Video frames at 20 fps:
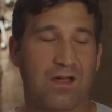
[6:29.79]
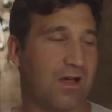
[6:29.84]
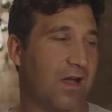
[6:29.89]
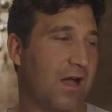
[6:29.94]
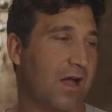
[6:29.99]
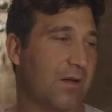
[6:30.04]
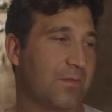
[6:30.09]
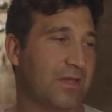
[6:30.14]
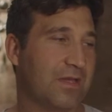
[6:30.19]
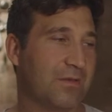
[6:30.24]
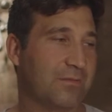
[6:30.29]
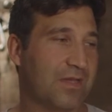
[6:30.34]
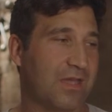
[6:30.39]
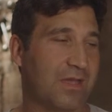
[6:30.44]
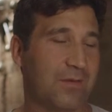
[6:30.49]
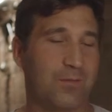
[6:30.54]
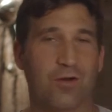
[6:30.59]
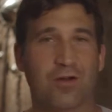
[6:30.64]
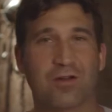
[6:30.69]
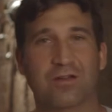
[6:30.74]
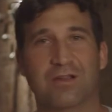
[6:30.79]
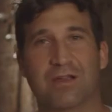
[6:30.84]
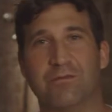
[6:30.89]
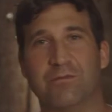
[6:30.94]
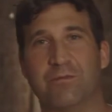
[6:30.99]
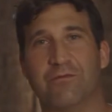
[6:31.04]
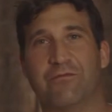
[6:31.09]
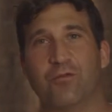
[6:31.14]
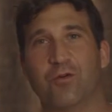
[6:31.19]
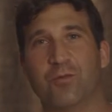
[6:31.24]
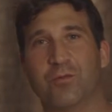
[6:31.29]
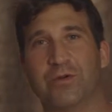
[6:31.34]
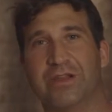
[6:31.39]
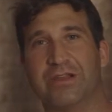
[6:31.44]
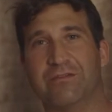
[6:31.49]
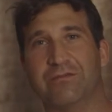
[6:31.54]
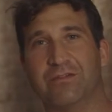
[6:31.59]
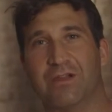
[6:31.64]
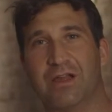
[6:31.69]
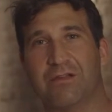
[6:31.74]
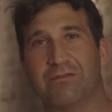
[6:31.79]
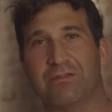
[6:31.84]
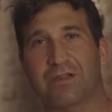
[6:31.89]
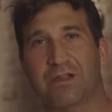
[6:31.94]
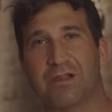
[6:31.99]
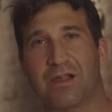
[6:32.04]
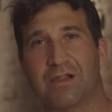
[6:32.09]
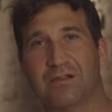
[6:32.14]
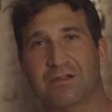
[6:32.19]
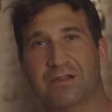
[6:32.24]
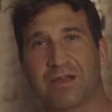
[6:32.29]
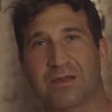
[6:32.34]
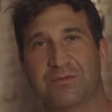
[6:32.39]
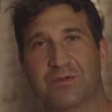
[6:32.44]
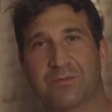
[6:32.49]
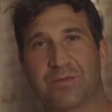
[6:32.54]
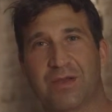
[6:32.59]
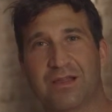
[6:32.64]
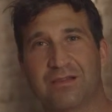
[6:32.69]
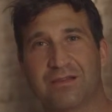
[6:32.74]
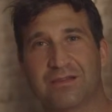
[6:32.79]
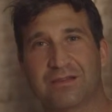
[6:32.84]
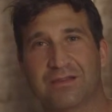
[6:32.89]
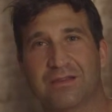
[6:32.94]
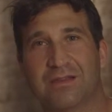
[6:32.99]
I'm Abe Kmark. I'm a former naval helicopter pilot.